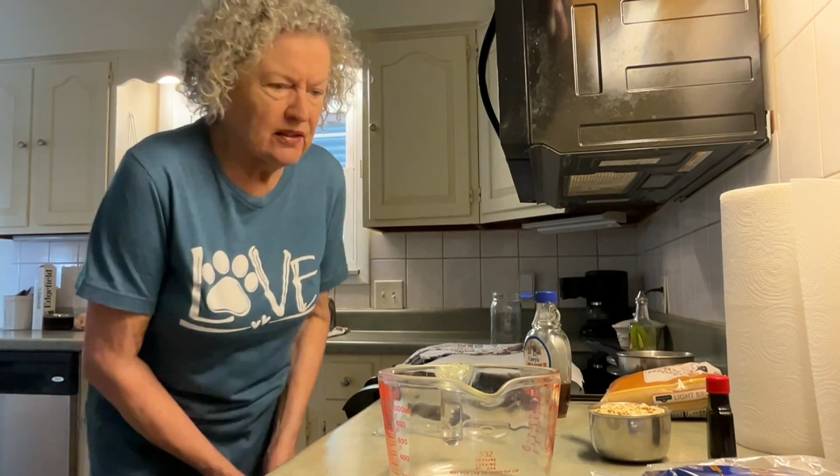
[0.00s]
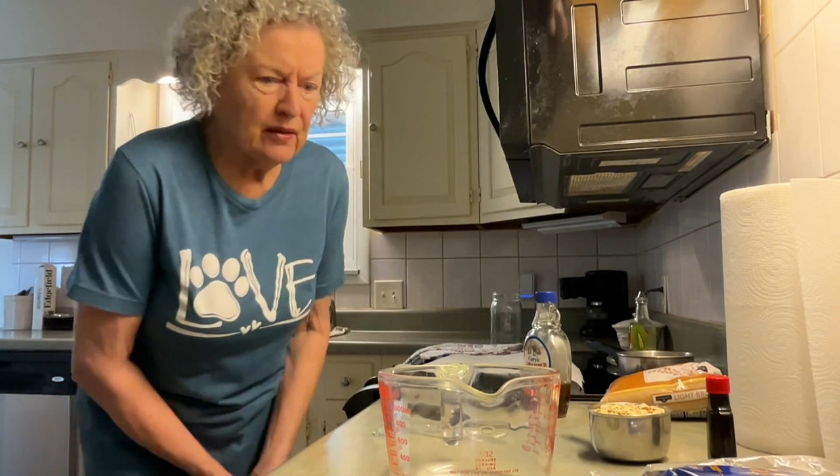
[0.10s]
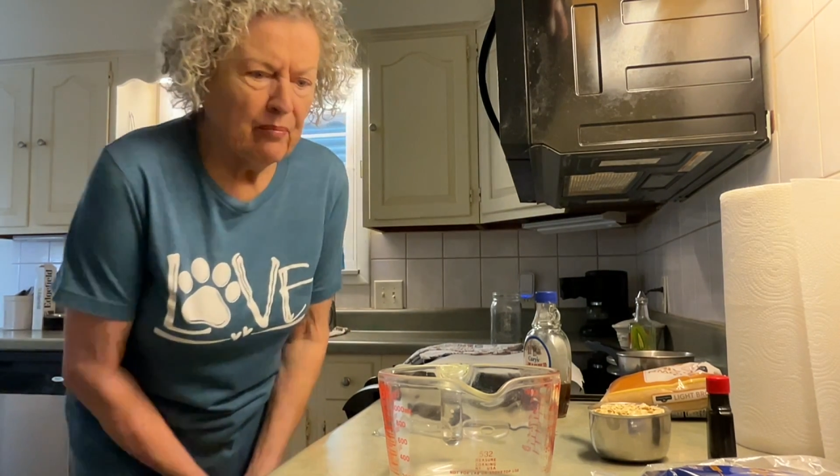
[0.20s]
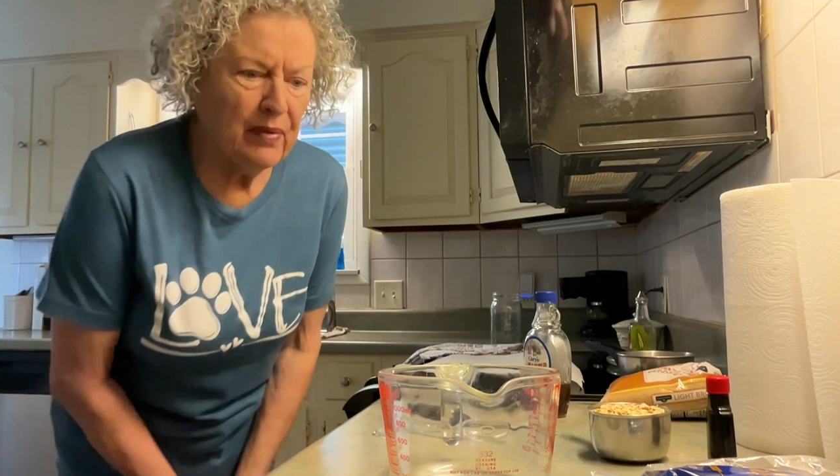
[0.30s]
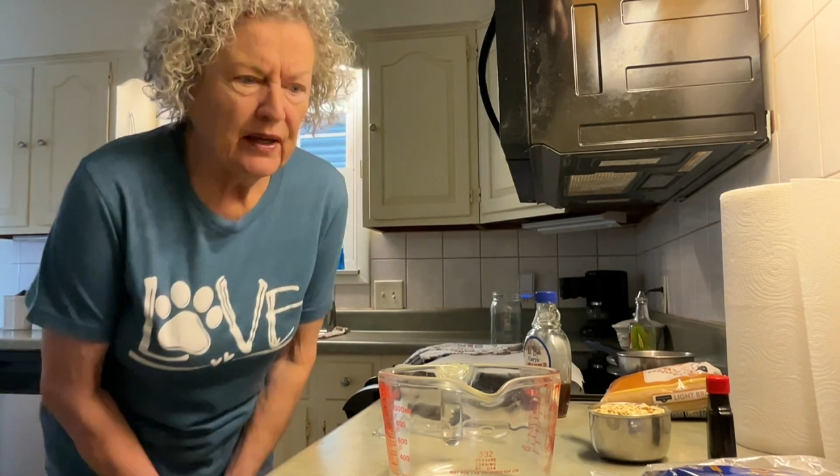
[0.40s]

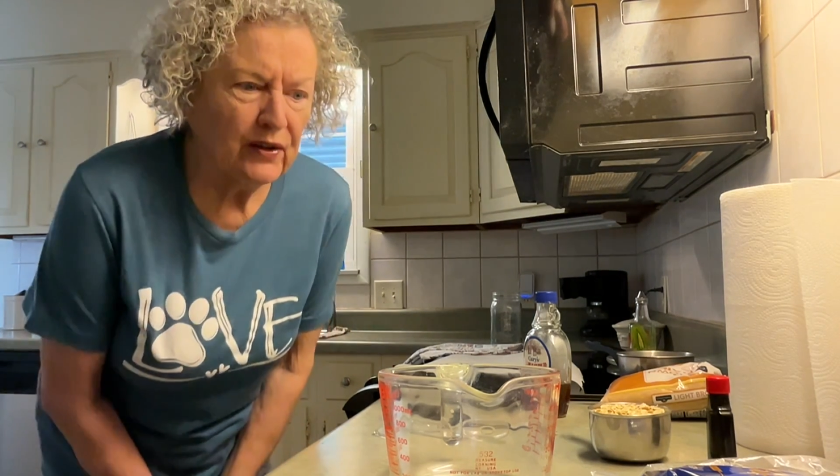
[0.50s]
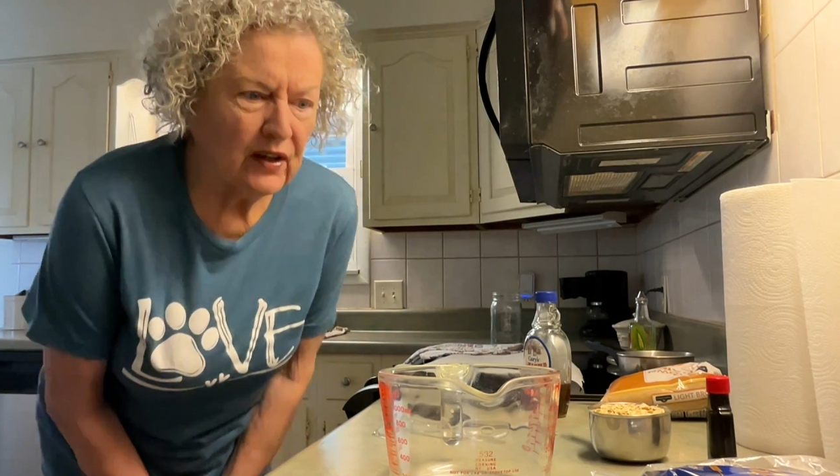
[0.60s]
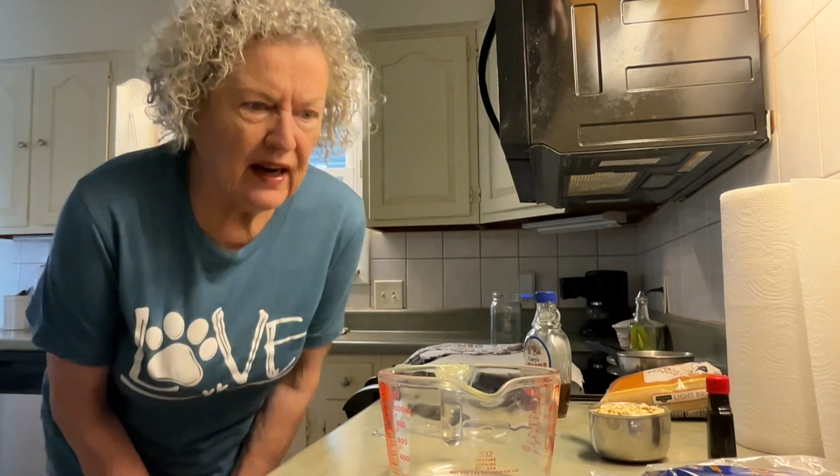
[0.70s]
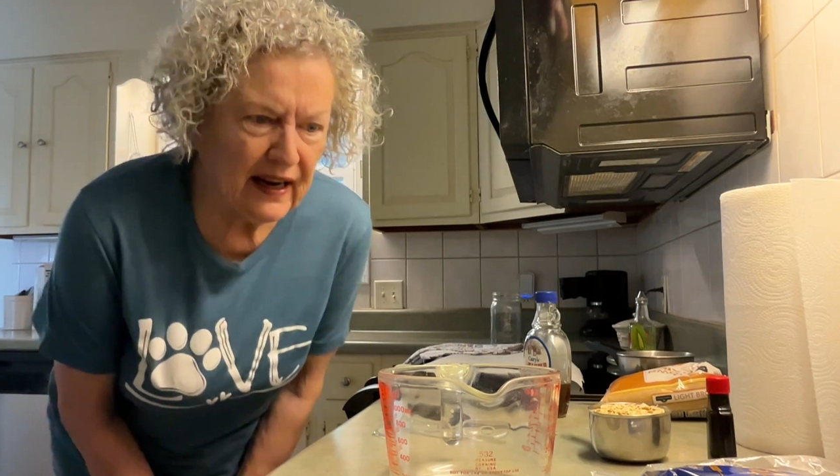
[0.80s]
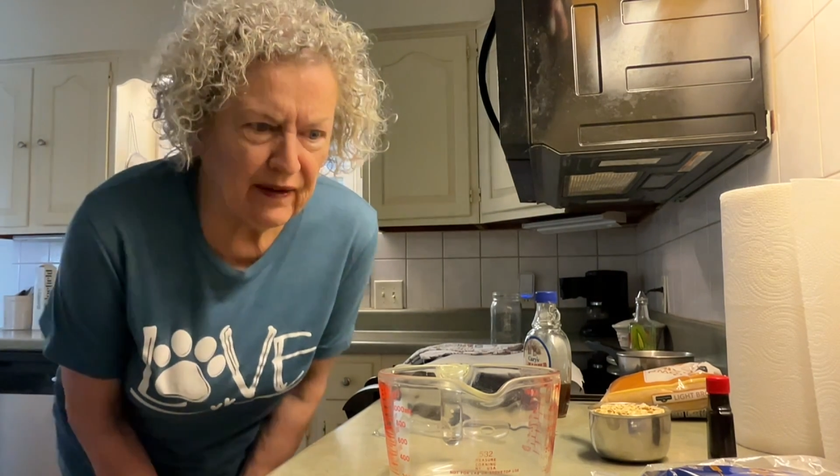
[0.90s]
some butter
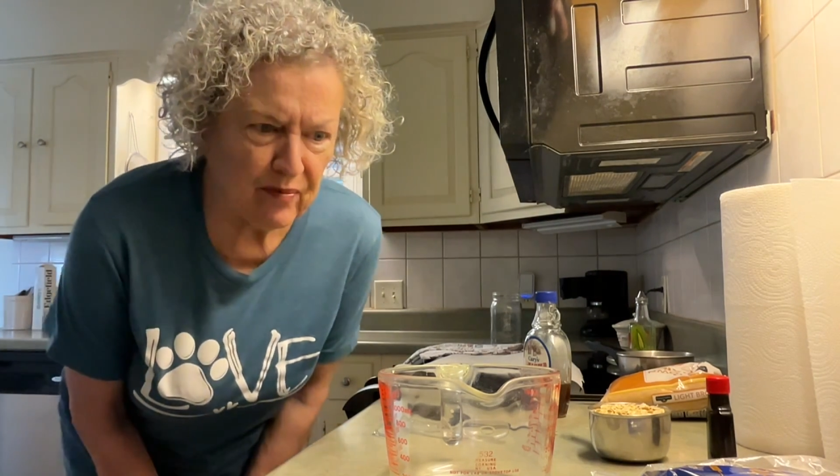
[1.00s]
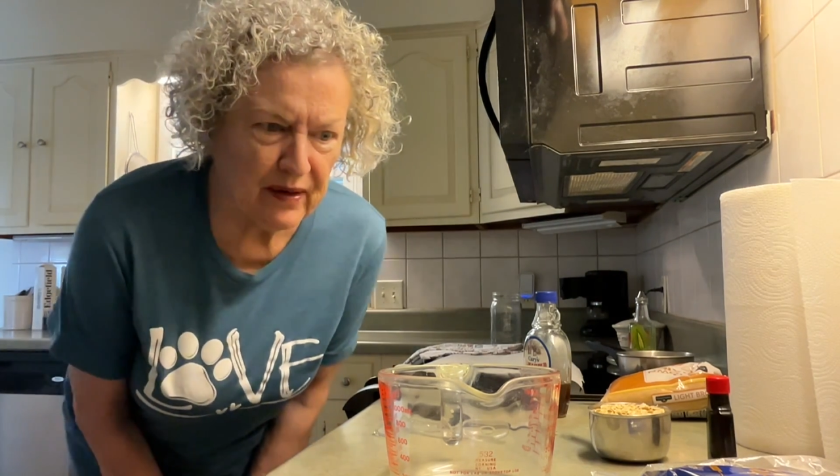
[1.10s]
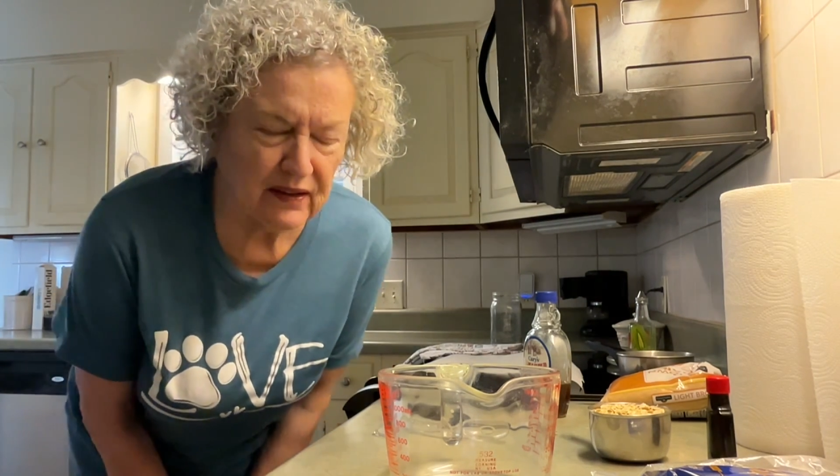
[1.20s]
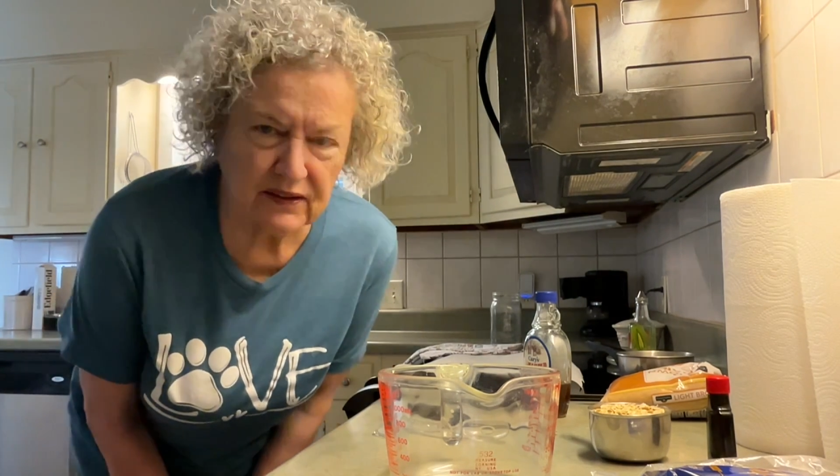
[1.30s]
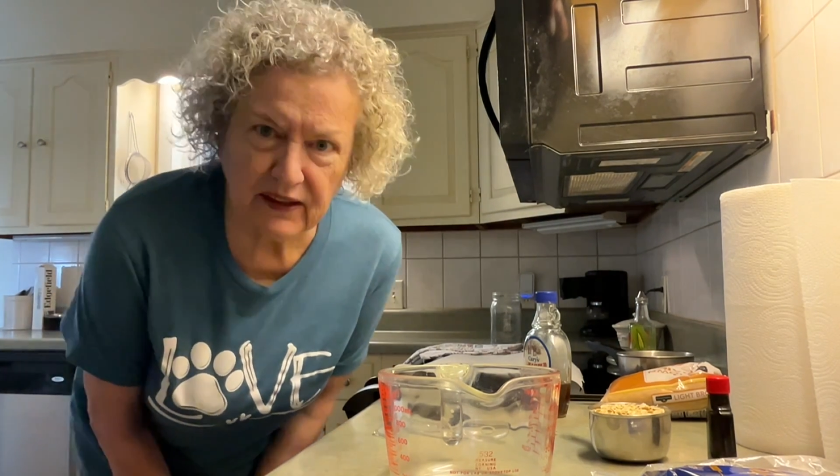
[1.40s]
I have
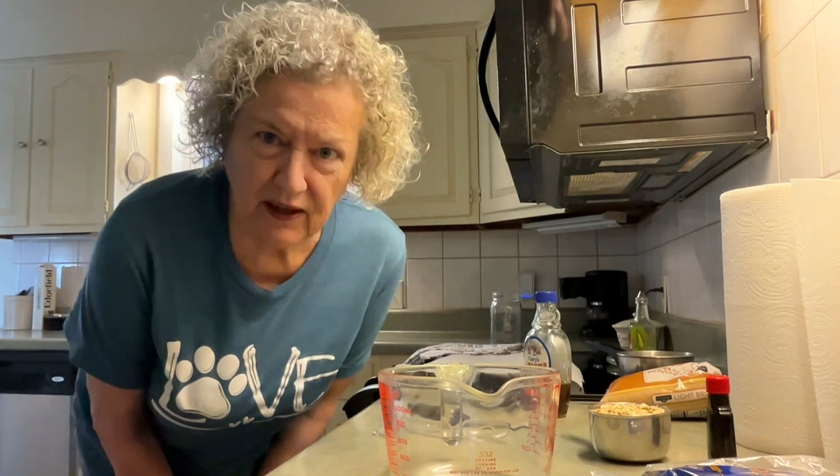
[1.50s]
melting